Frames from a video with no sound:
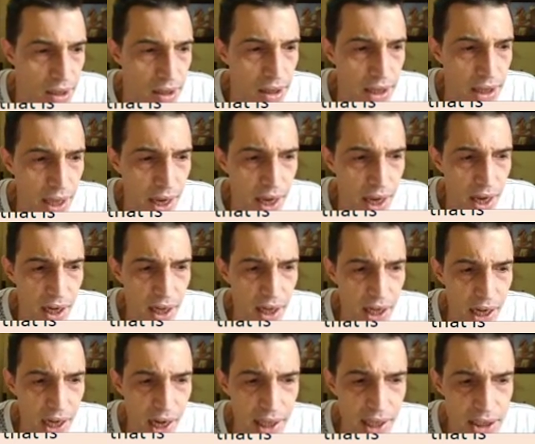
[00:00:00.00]
the
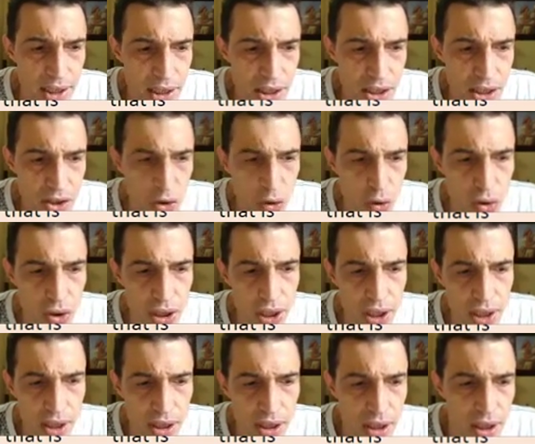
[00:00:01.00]
case
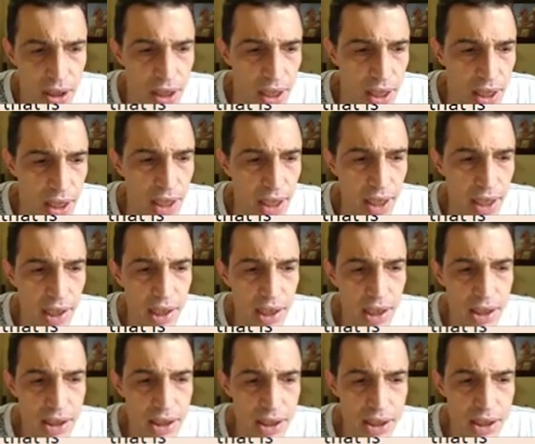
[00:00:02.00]
study
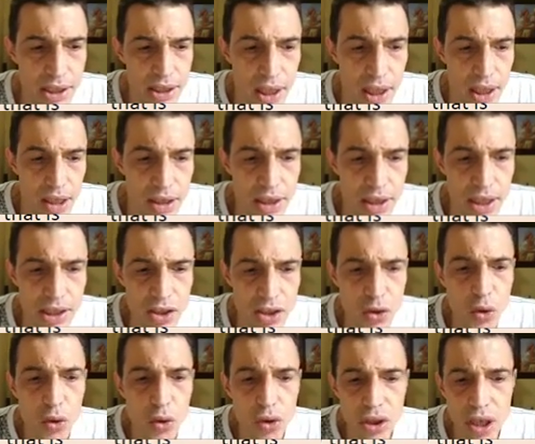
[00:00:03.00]
is the
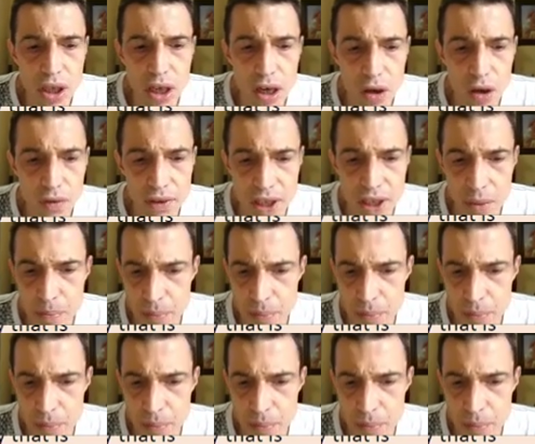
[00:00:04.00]
study of the